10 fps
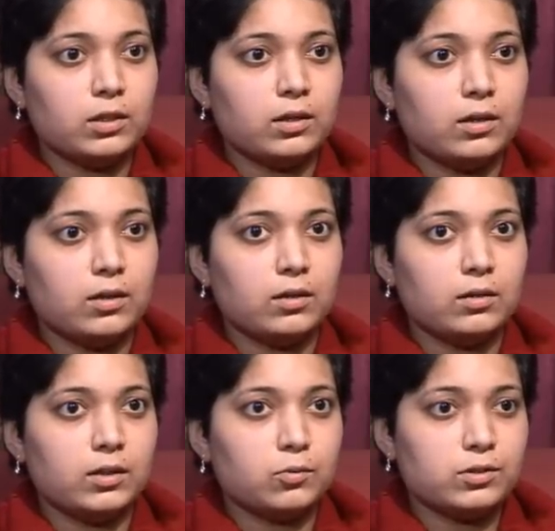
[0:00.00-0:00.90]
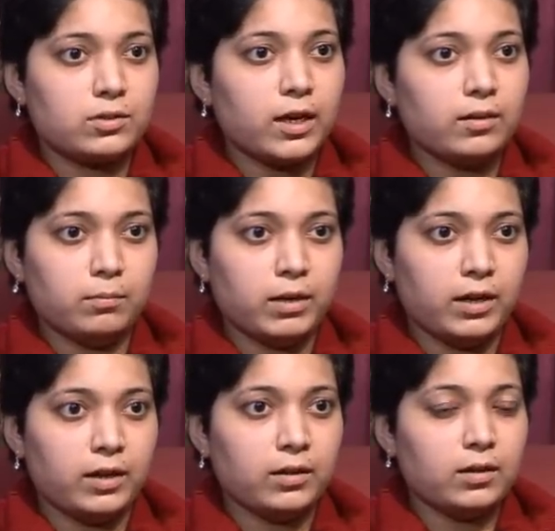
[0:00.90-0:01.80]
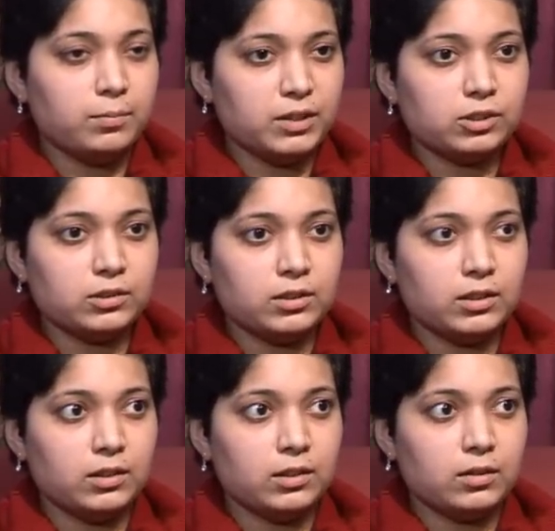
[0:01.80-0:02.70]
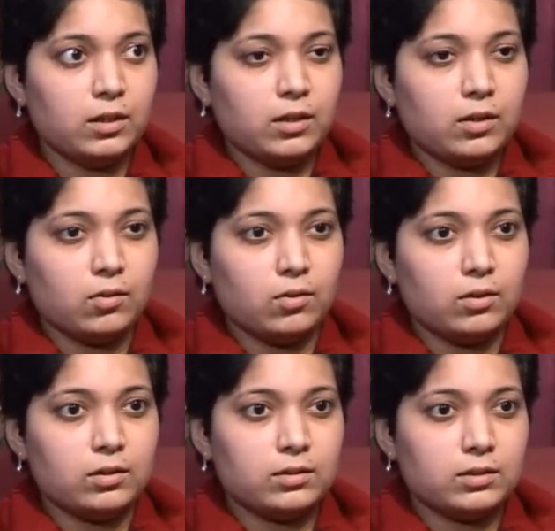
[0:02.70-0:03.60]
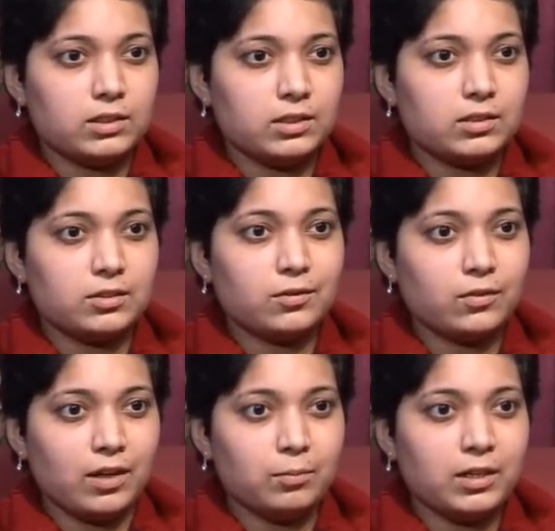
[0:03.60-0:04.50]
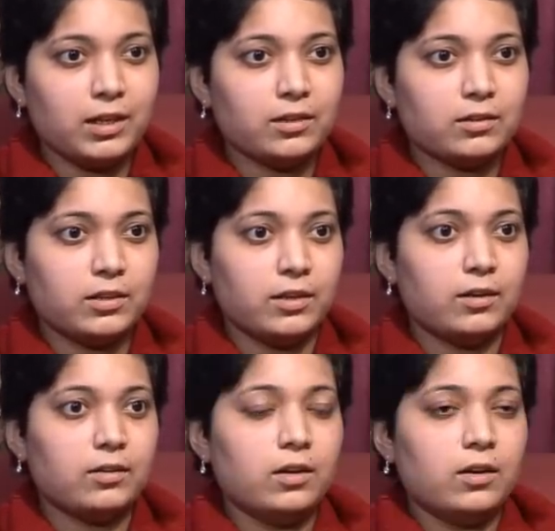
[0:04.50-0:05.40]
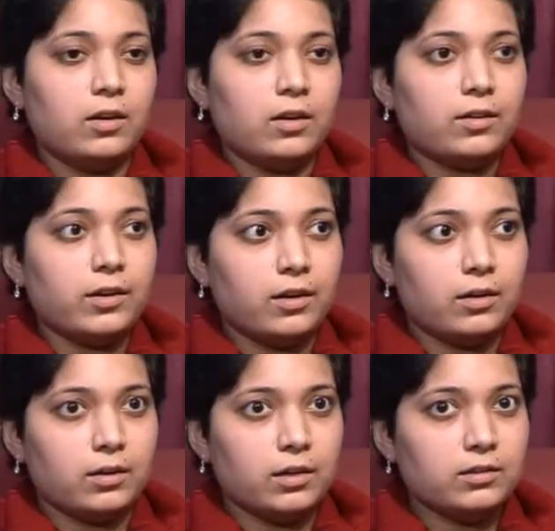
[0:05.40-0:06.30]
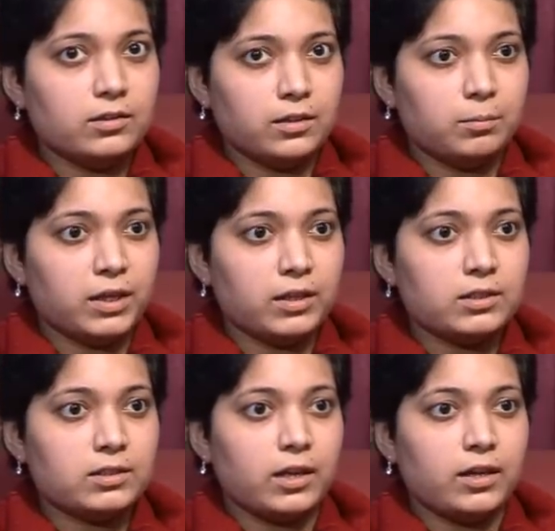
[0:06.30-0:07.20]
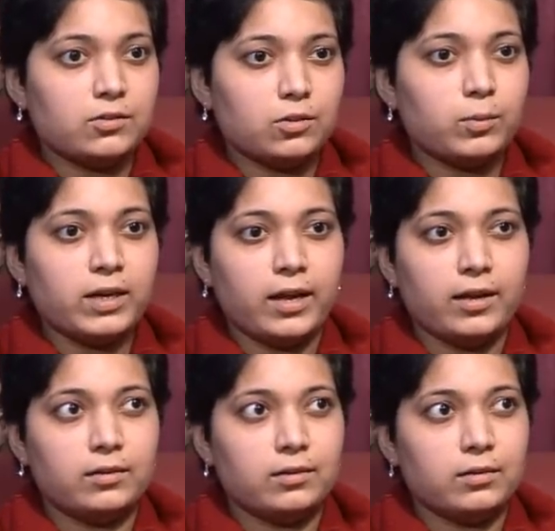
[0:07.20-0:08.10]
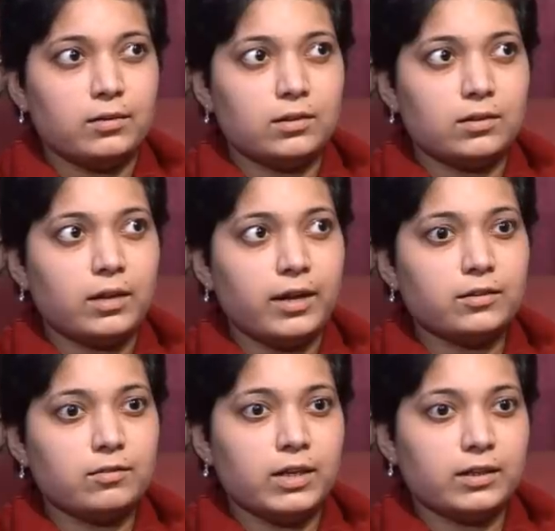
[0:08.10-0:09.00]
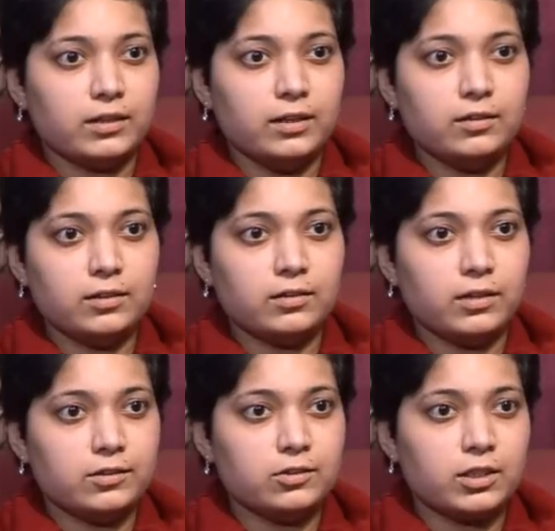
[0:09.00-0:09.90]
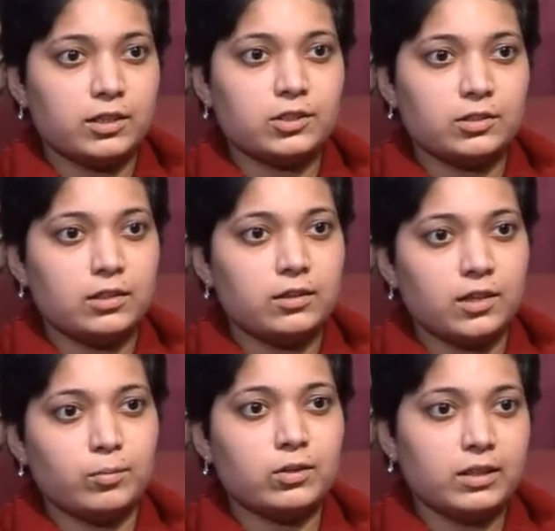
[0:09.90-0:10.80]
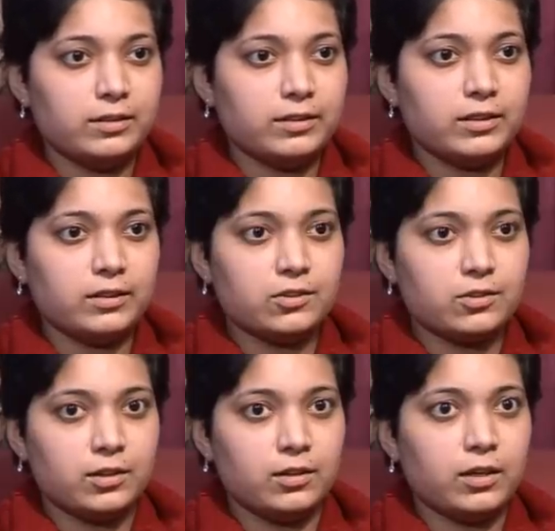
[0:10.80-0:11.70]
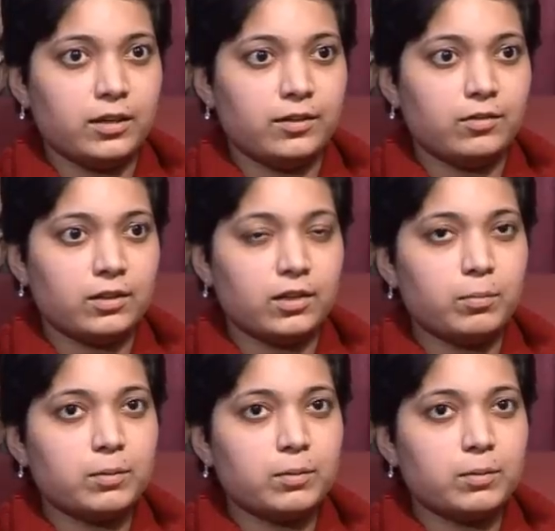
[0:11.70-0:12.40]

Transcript: It was run by a missionary called the Sisters of Carmelite. They're India-based, and so we had kind of like an Indian education, learning about Indian history and everything.